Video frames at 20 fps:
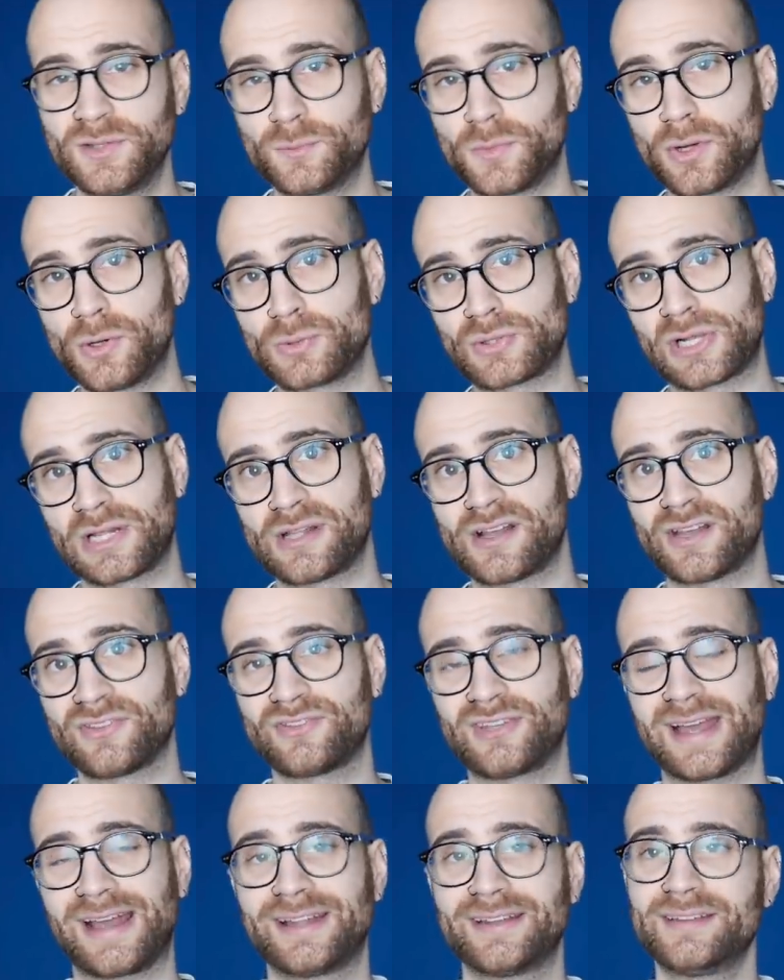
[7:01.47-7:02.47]
world-class
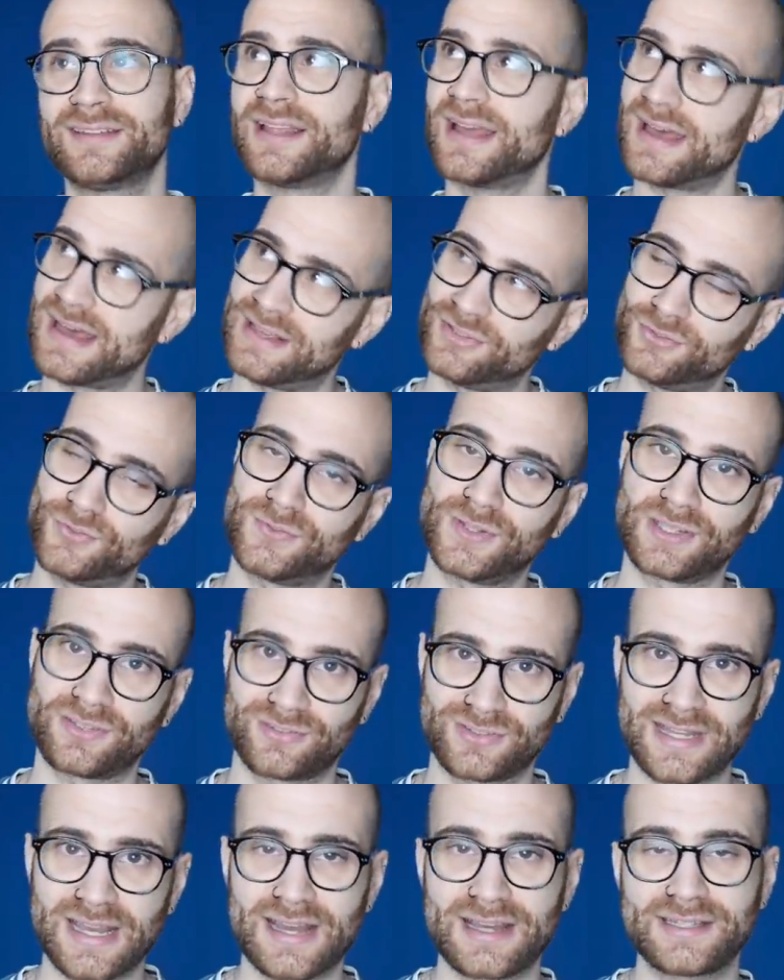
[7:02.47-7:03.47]
talent, as things
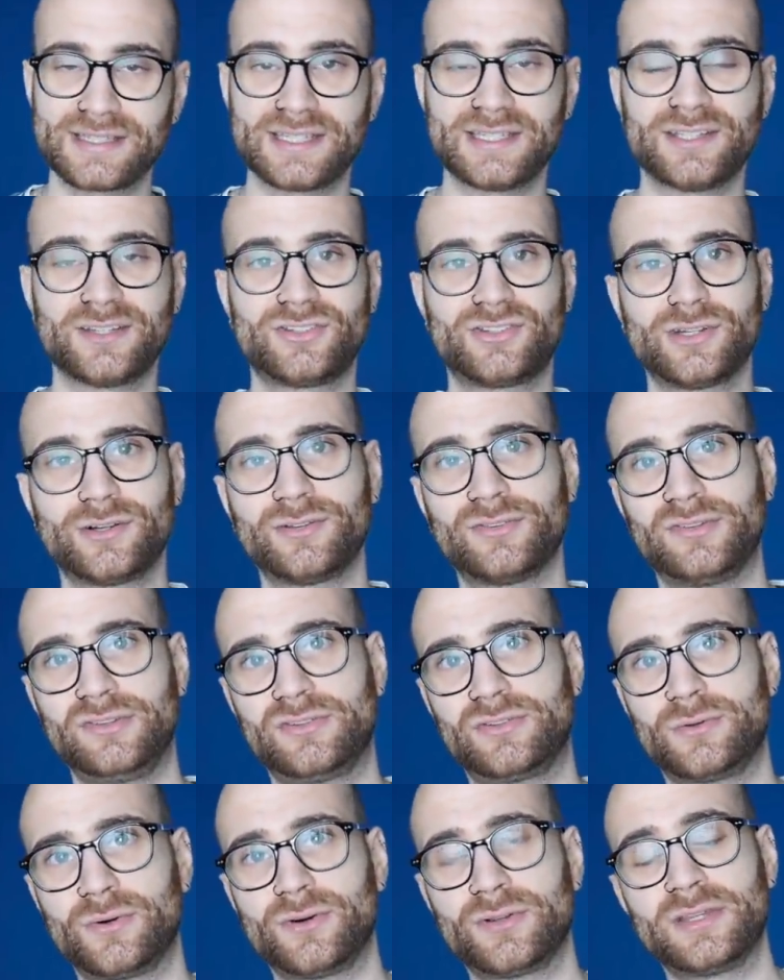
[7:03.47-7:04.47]
stand, in the Chelsea
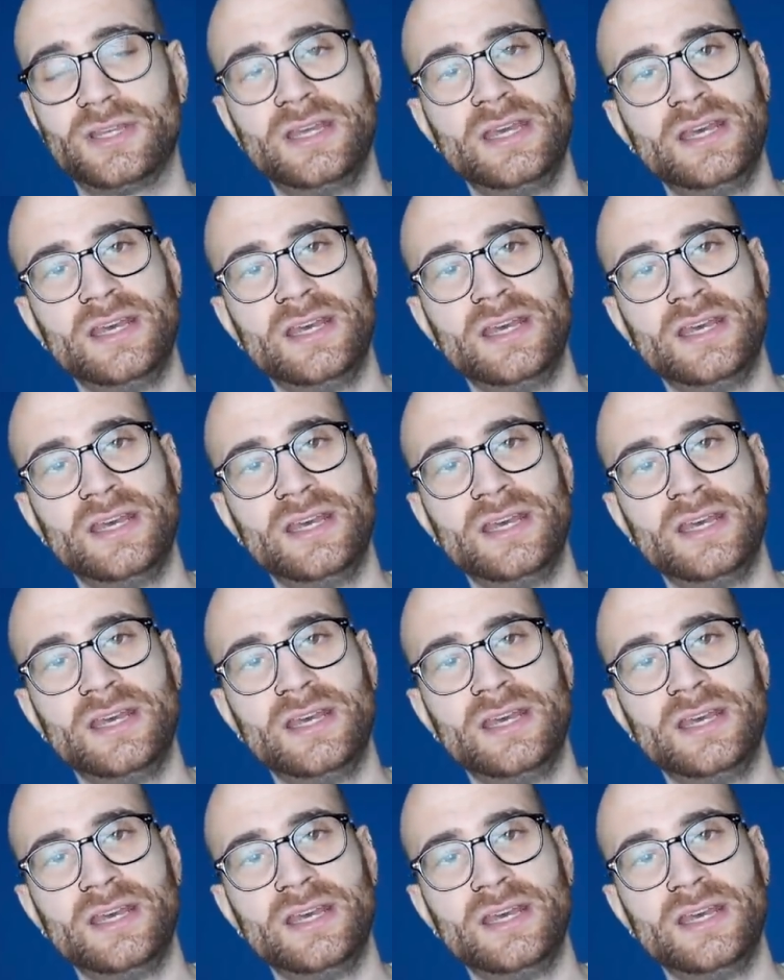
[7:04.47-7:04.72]
squad.